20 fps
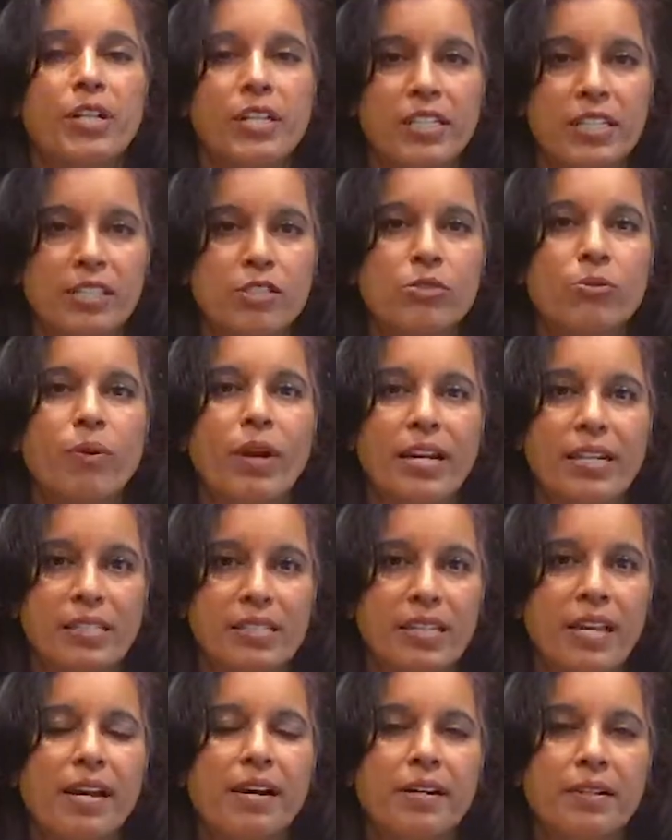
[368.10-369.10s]
hurting us
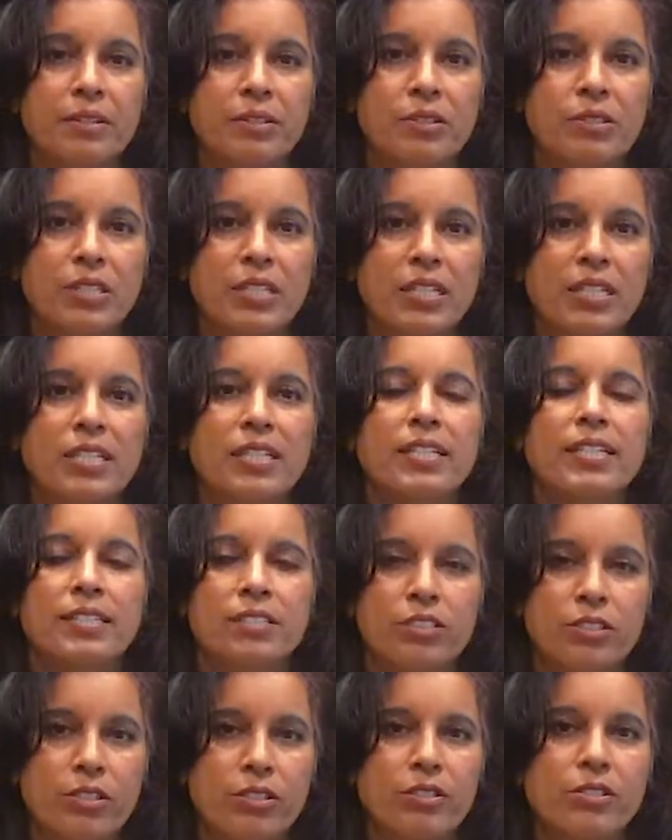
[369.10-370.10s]
right now,
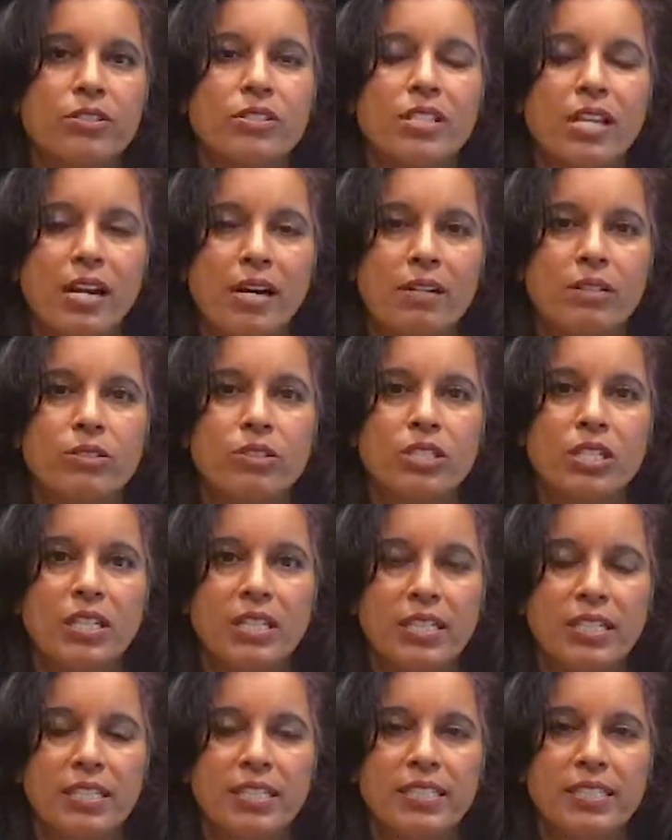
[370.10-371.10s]
it turns
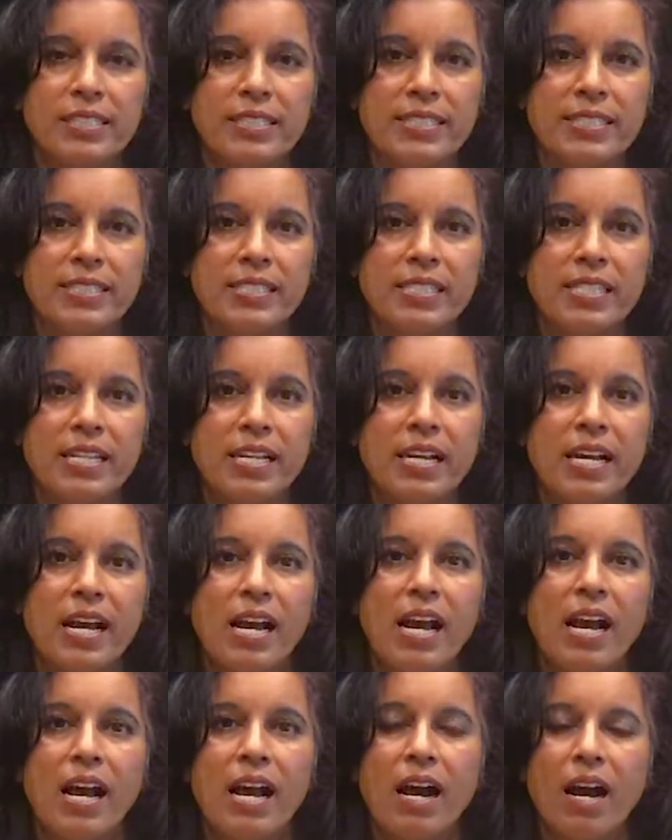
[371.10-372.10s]
out, is
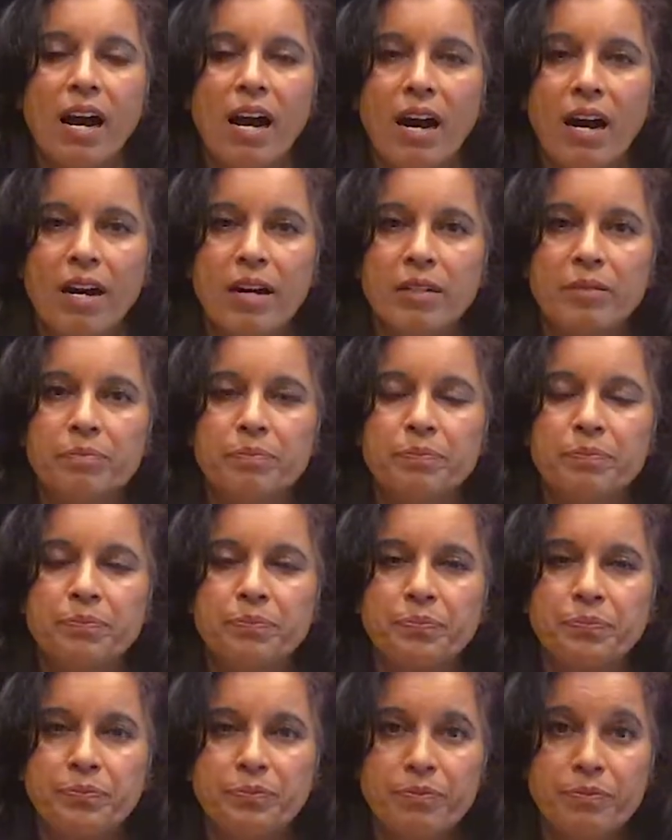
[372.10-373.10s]

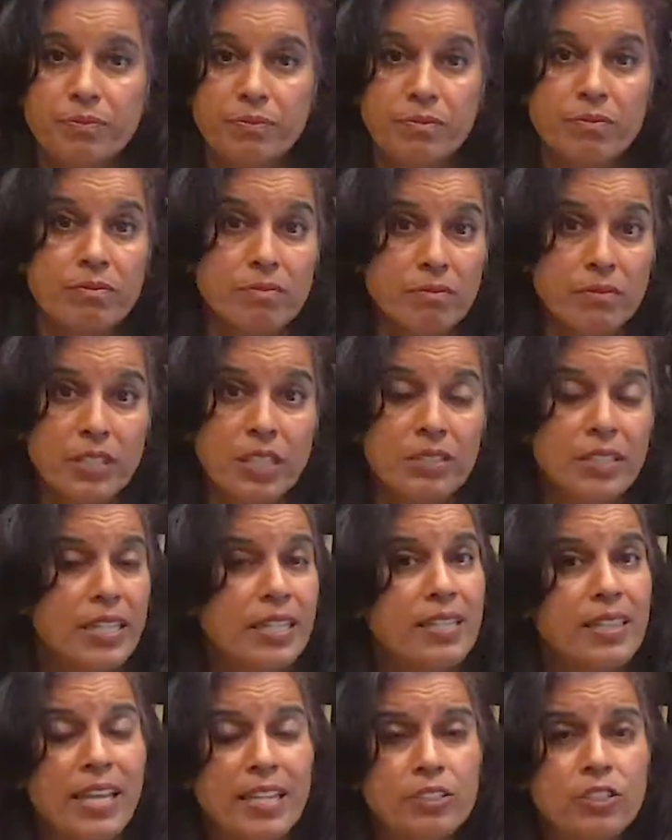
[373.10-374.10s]

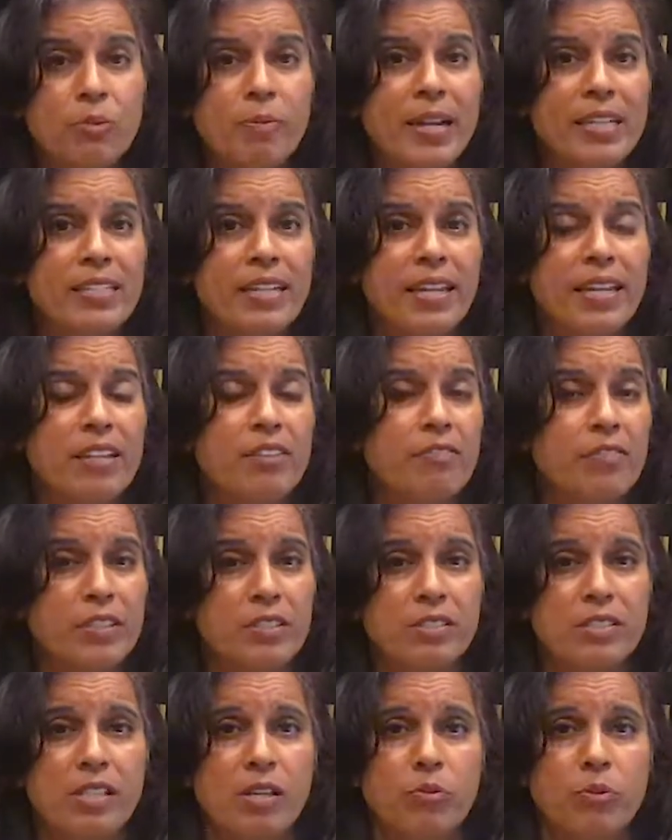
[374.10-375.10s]
the electromagnetic
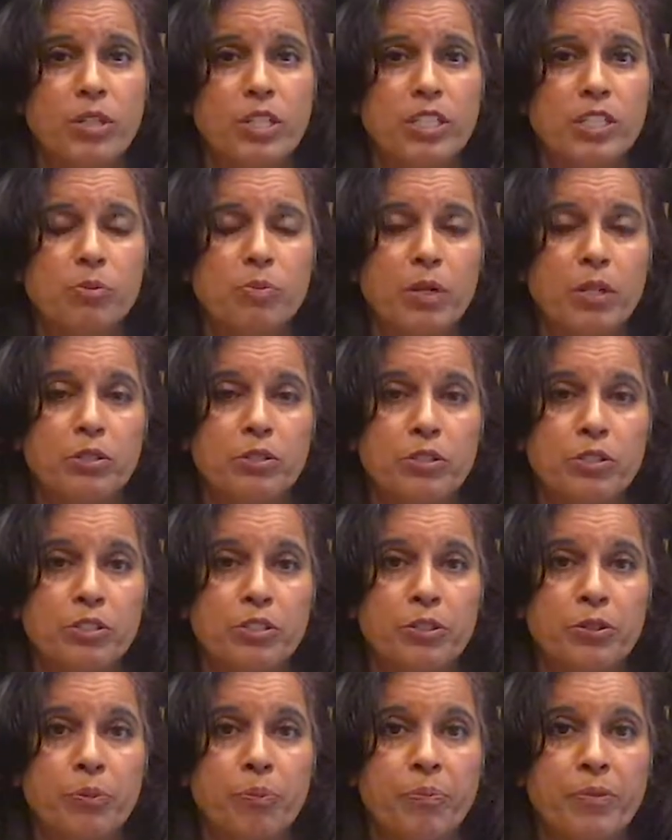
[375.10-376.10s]
fields that we're
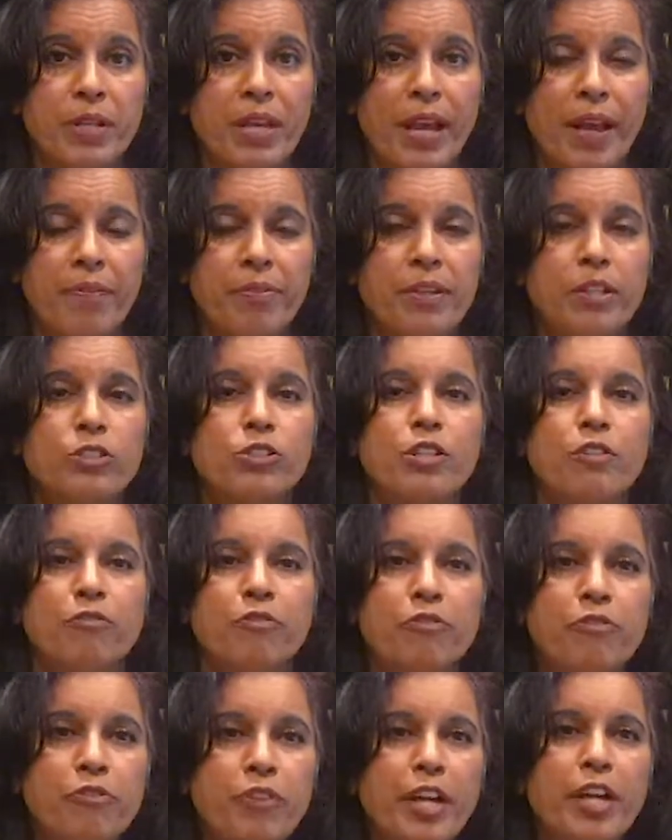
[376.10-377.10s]
exposed to. And
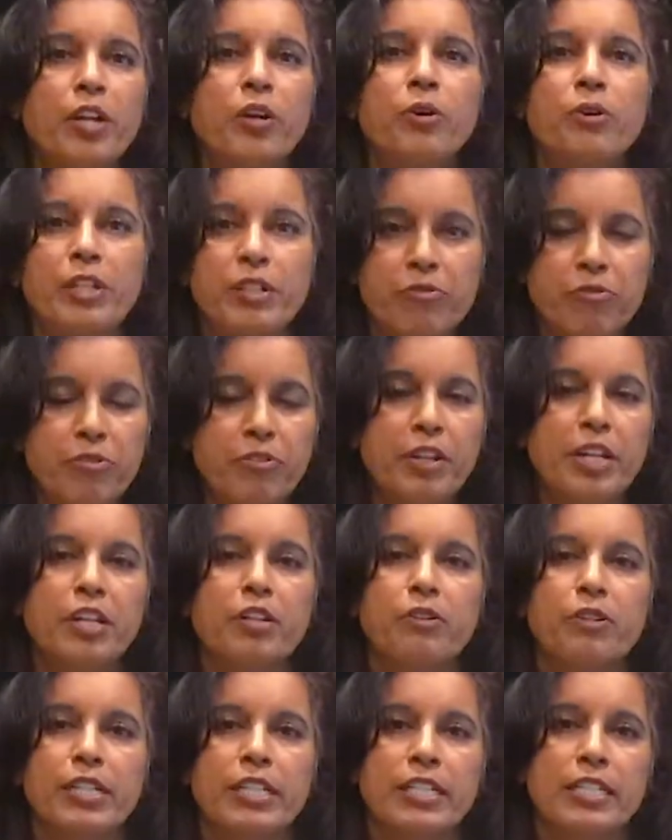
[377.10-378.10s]
there's a very,
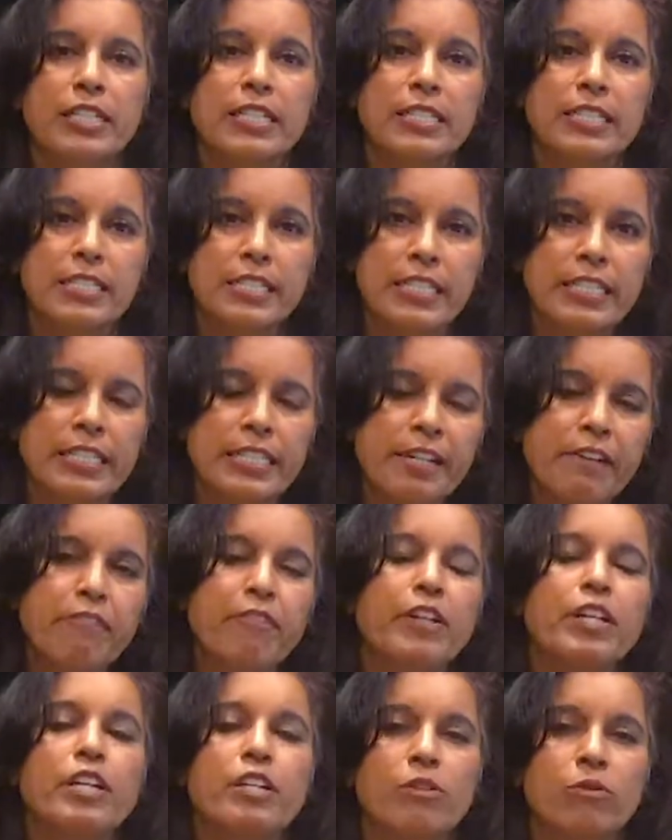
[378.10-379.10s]
very
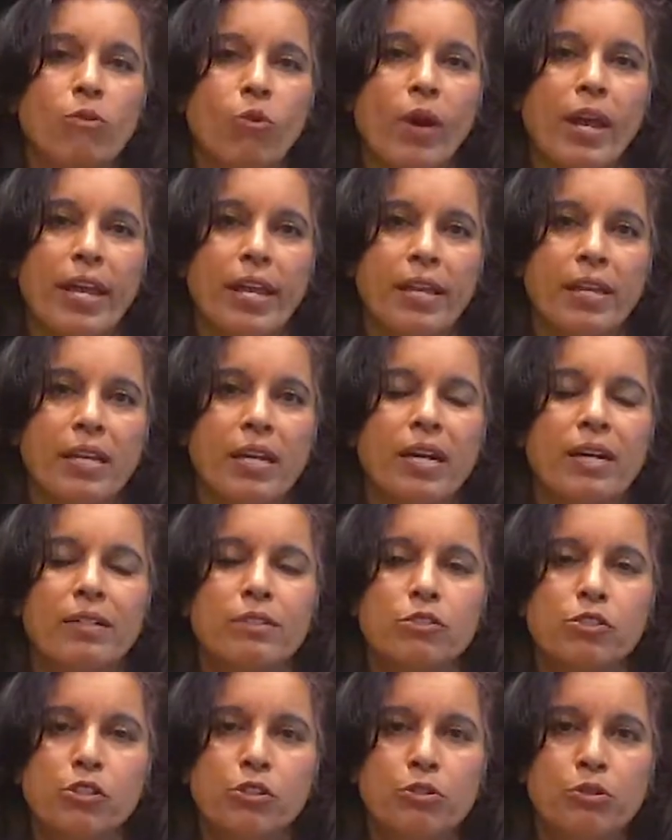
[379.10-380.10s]
significant way
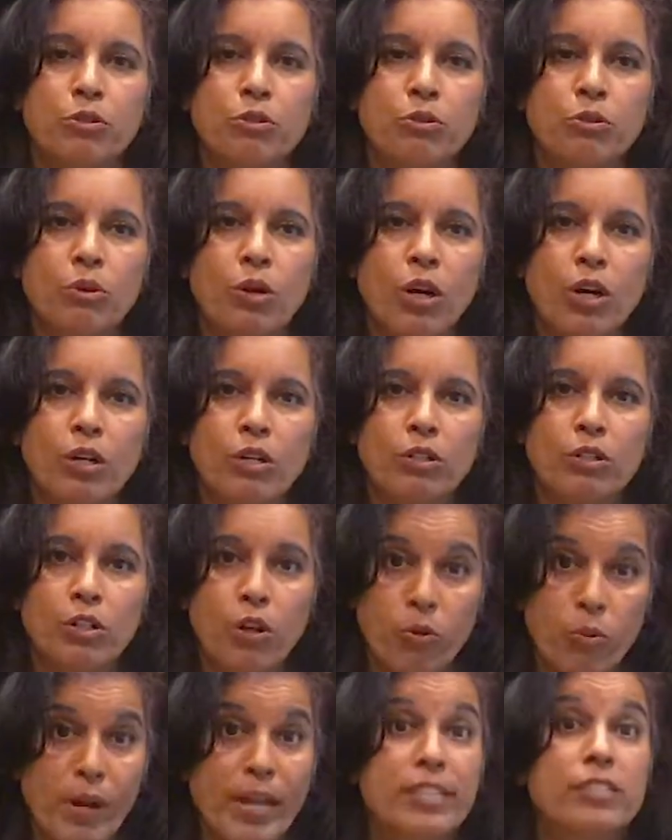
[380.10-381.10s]
to
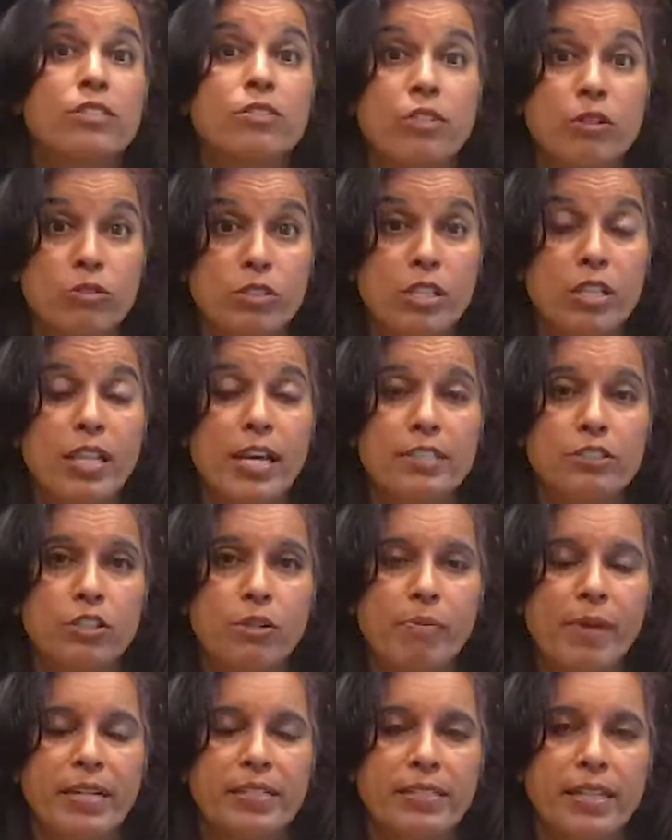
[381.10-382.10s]
correct those
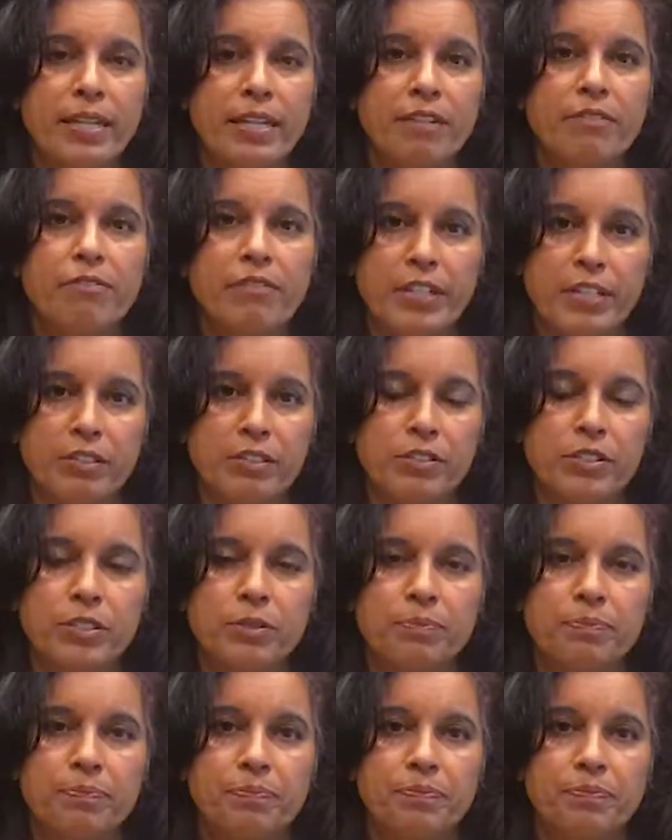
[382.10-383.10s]
electromagnetic
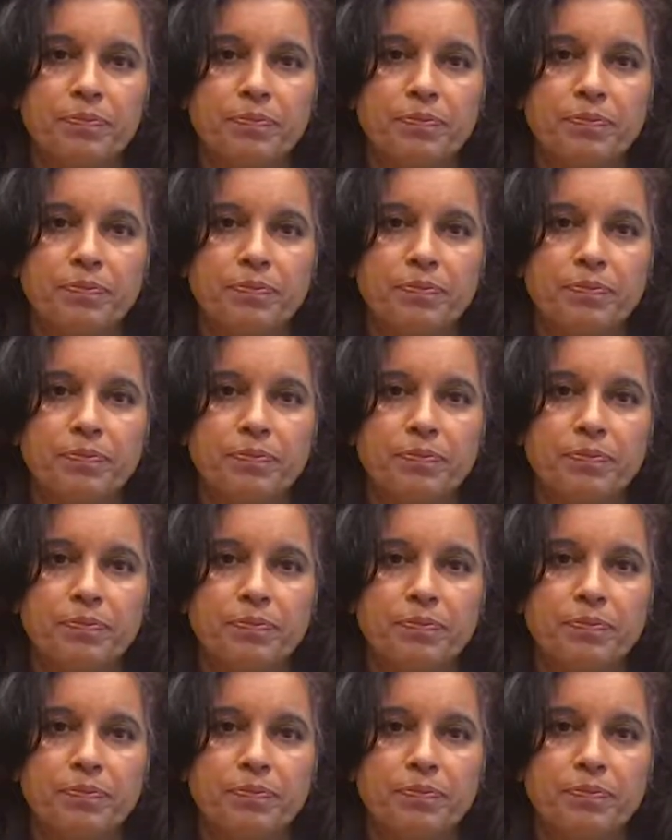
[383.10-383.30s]
fields.